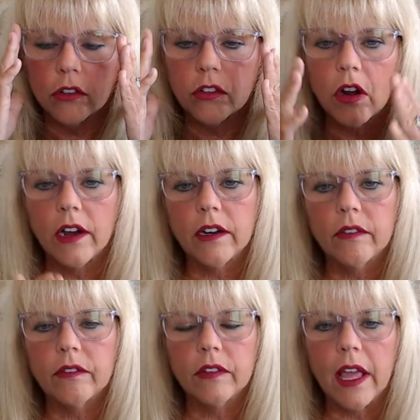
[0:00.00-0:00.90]
trying
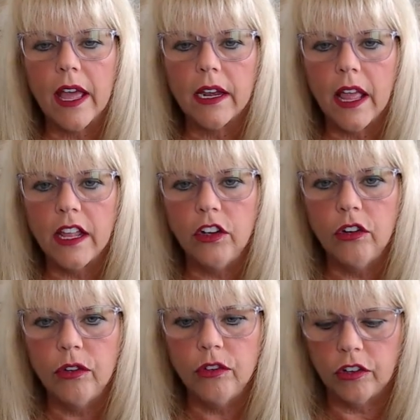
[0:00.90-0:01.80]
to get a
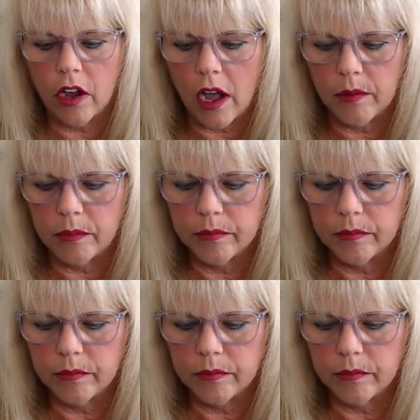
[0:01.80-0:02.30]
new job.